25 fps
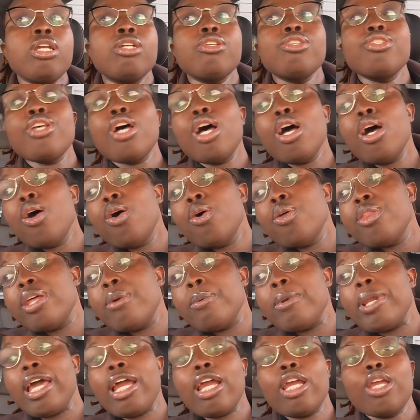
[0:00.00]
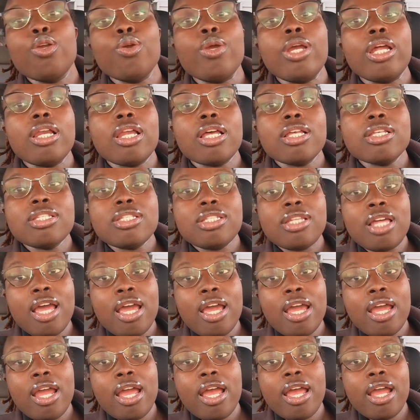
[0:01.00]
so they were like, you can
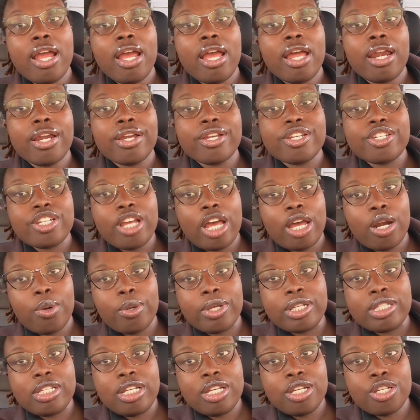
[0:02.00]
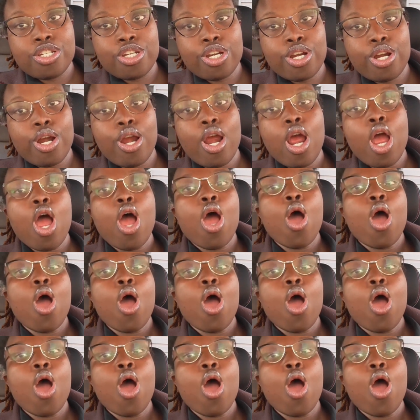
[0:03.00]
stay and shadow a teacher,